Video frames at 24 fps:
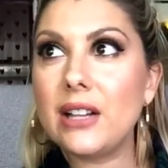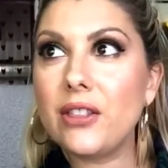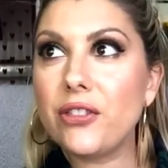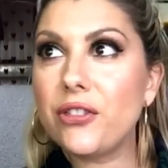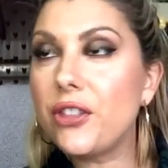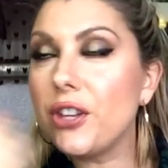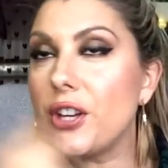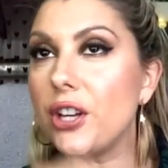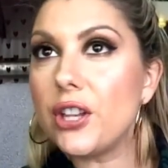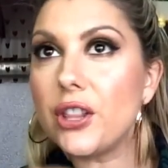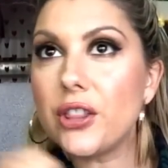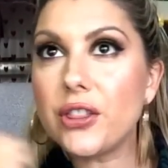
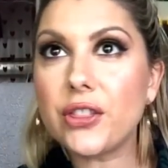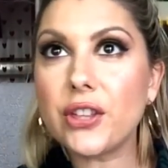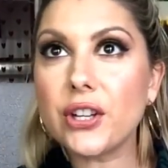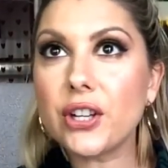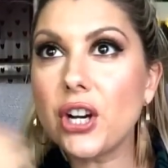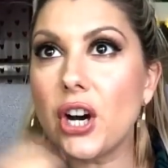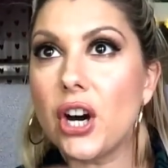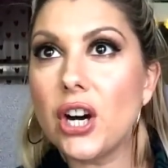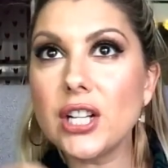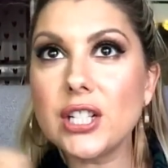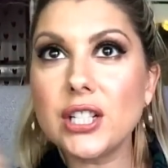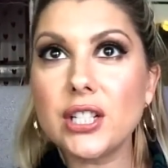the
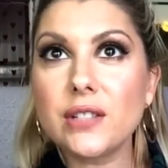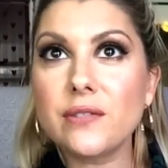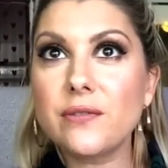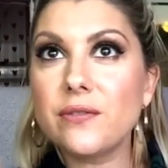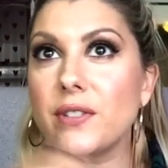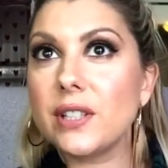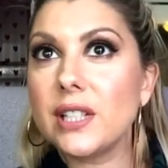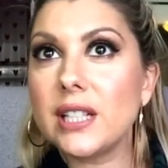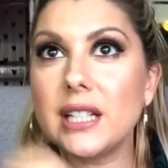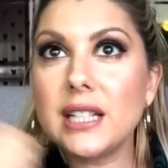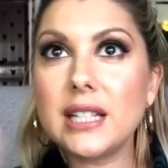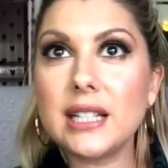kind
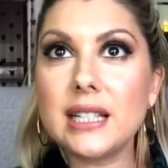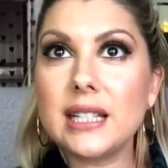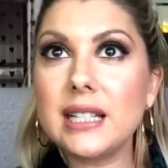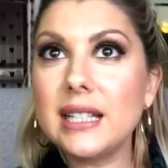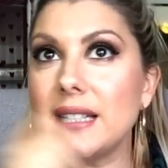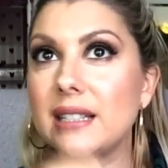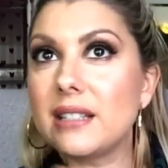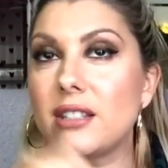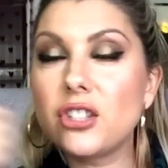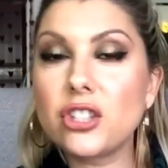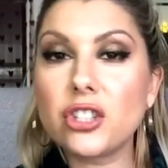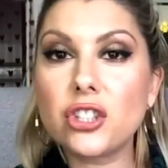of,
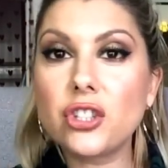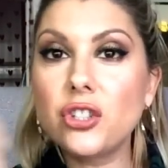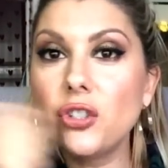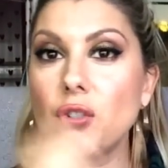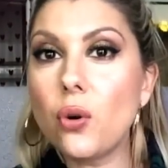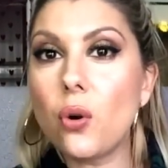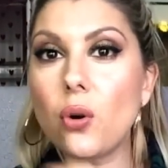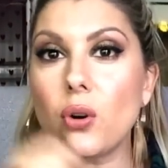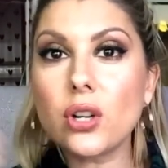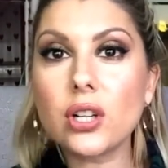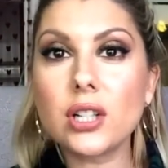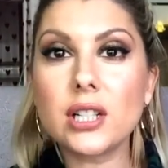it's just
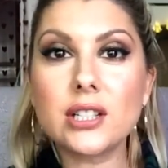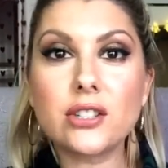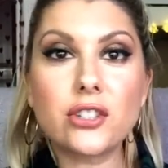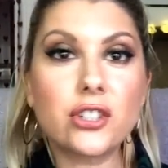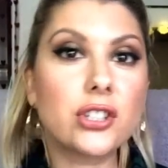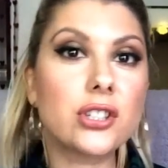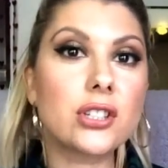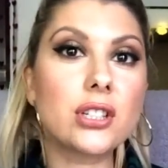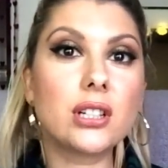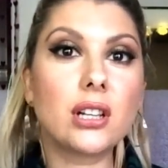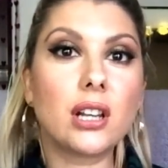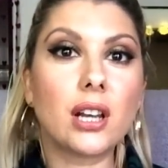
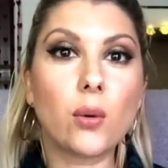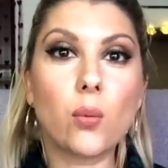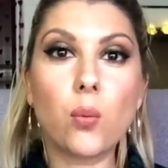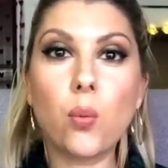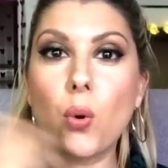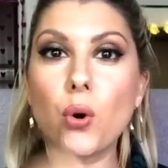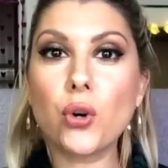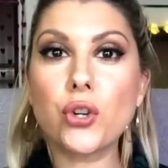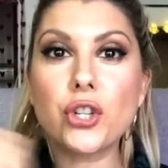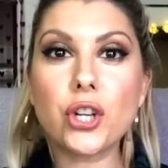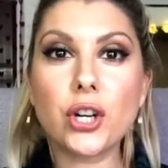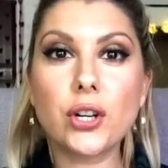gonna like
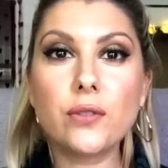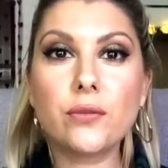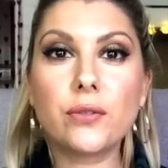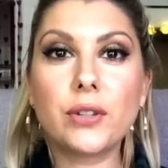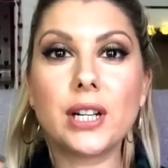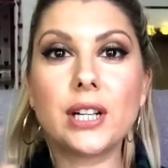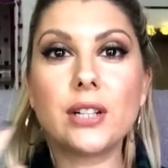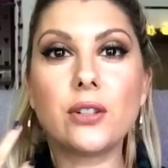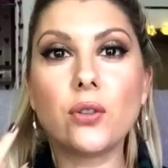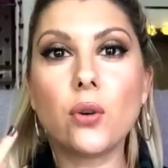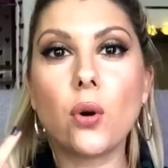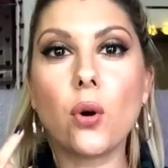wash over
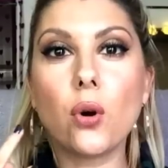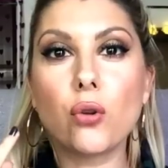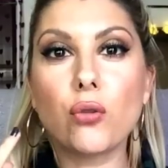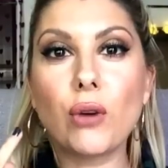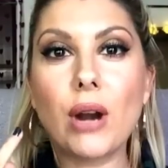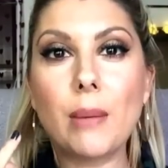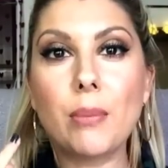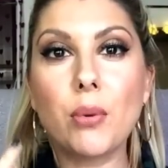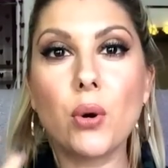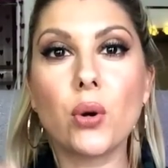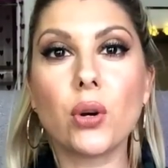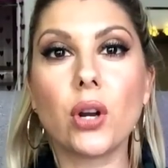it and not
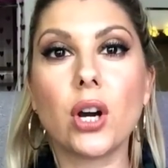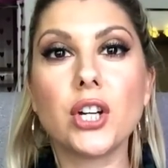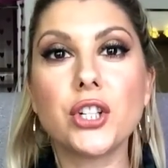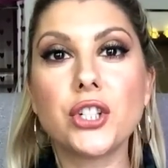grab on.